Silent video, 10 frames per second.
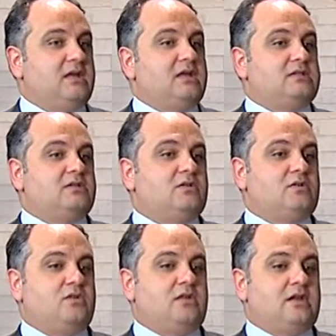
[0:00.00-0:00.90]
So
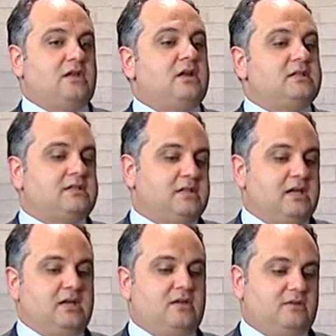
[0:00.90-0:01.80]
you cannot
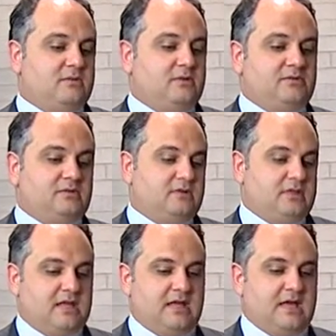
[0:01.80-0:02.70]
say you're going to be able to
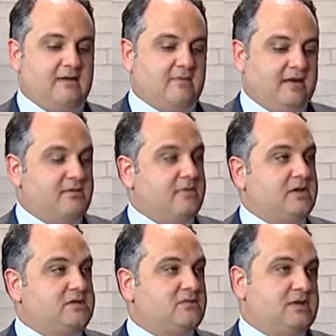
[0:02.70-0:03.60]
have every
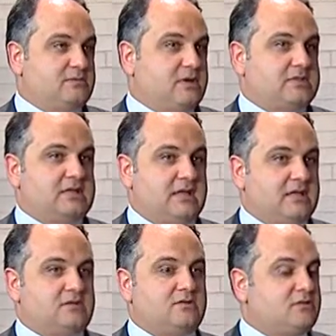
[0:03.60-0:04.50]
patient who has prostate
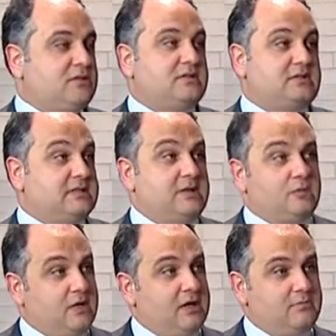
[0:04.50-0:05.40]
cancer treated the same
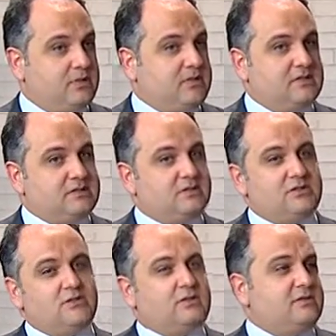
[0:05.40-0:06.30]
way, because there's
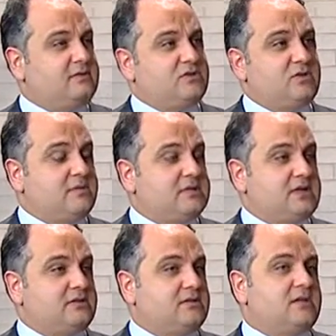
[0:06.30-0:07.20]
so many different treatments
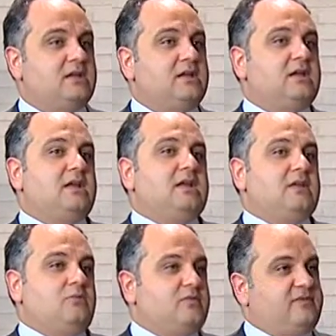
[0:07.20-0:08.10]
out there
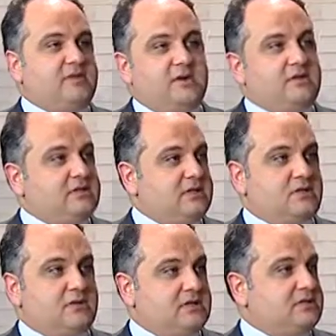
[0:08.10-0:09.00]
with varying
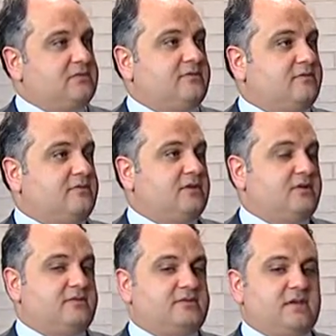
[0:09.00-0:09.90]
degrees of
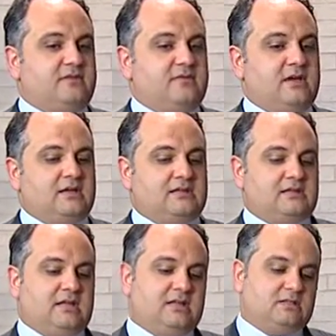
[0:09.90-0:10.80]
side effects,
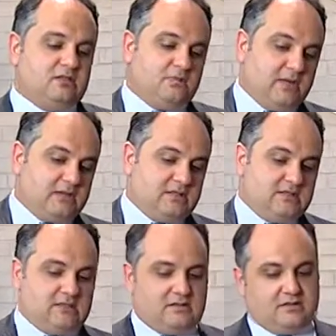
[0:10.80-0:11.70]
and so patients